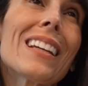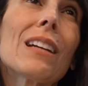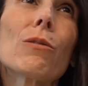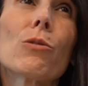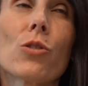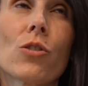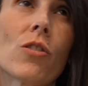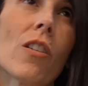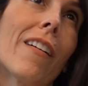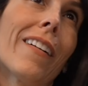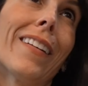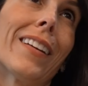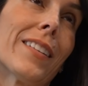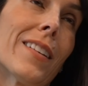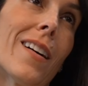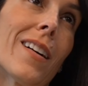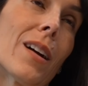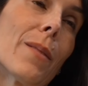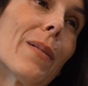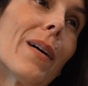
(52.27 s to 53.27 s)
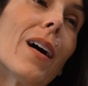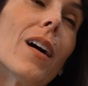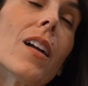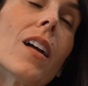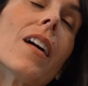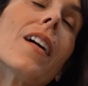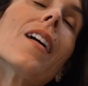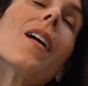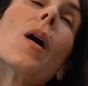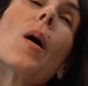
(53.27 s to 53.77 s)
I was not going to talk about,
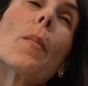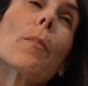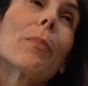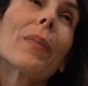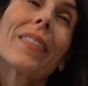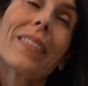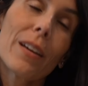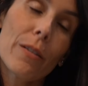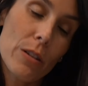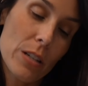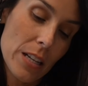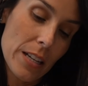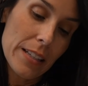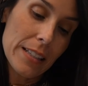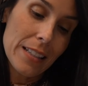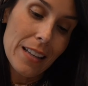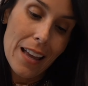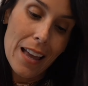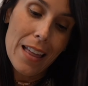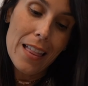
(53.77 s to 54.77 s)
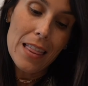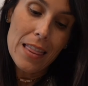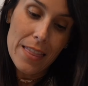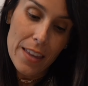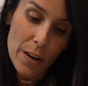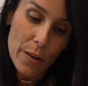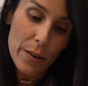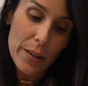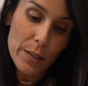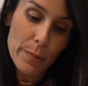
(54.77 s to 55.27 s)
but there it is.
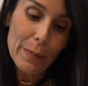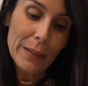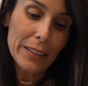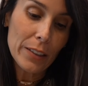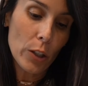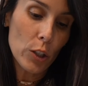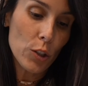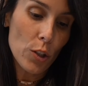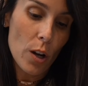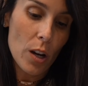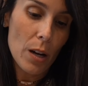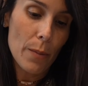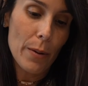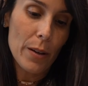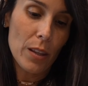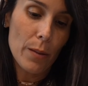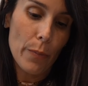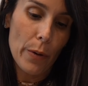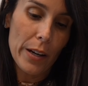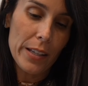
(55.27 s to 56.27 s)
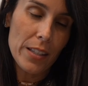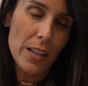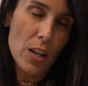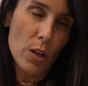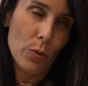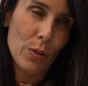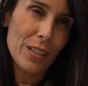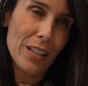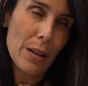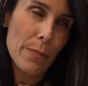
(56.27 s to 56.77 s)
There is my little talk about the price
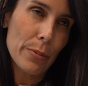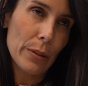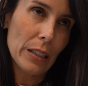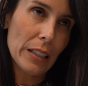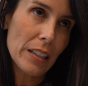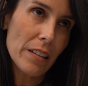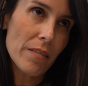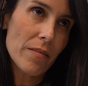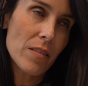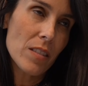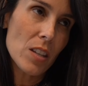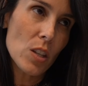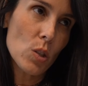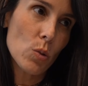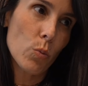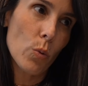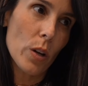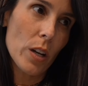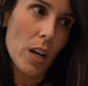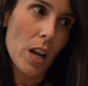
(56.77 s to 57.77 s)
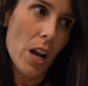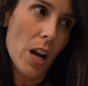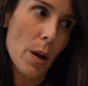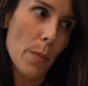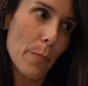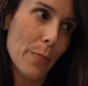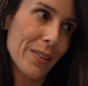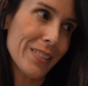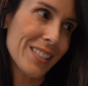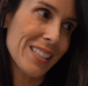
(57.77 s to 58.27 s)
increase. I believe these went
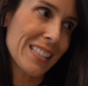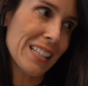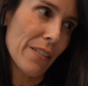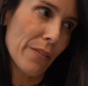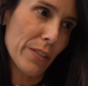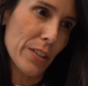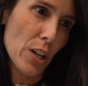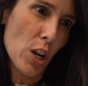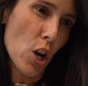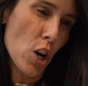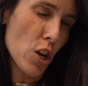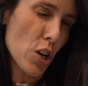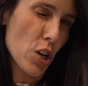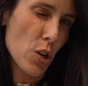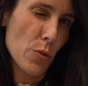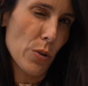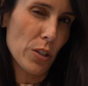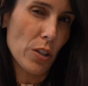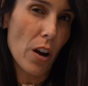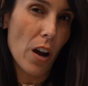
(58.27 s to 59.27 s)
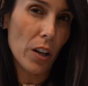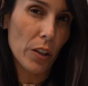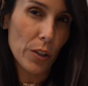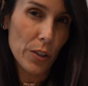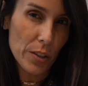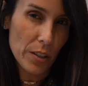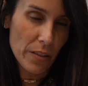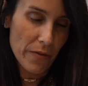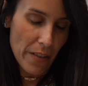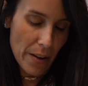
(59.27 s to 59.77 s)
up
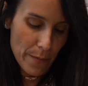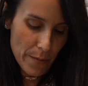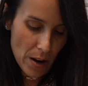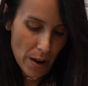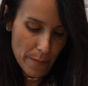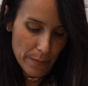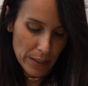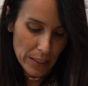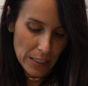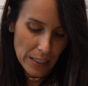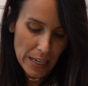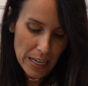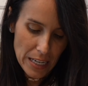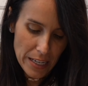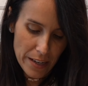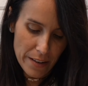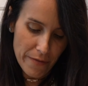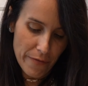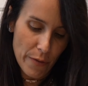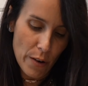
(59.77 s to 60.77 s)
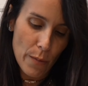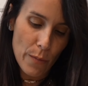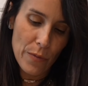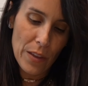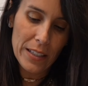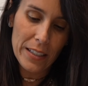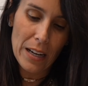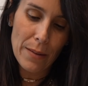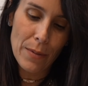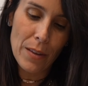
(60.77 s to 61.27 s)
$700, if I'm not mistaken, from
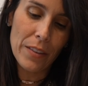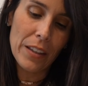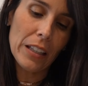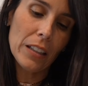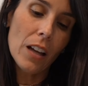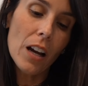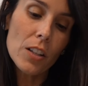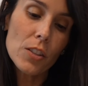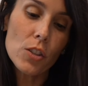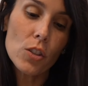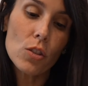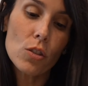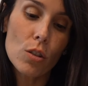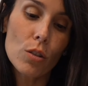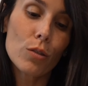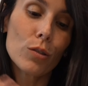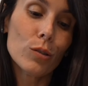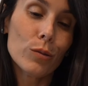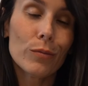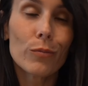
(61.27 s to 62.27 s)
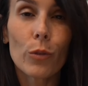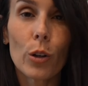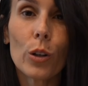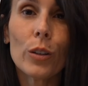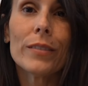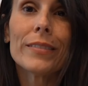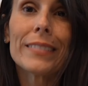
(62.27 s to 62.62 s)
the time that they launched to, well,